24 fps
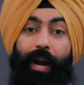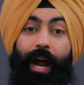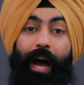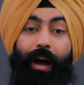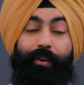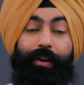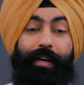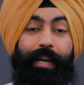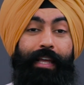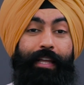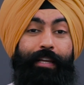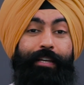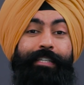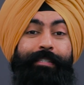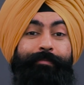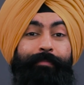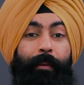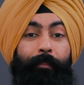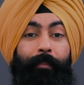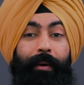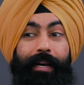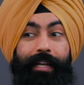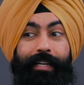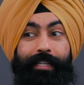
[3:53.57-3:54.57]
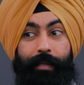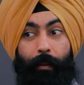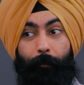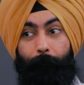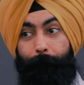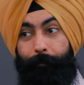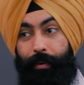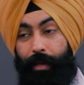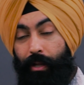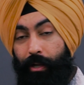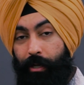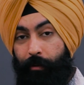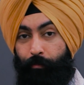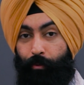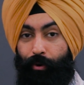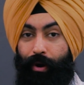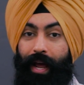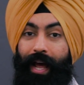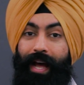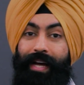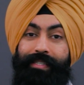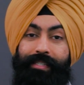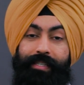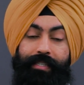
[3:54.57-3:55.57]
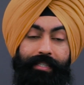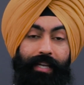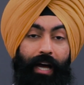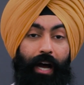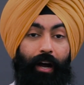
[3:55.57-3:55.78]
How can I use my money to build more assets?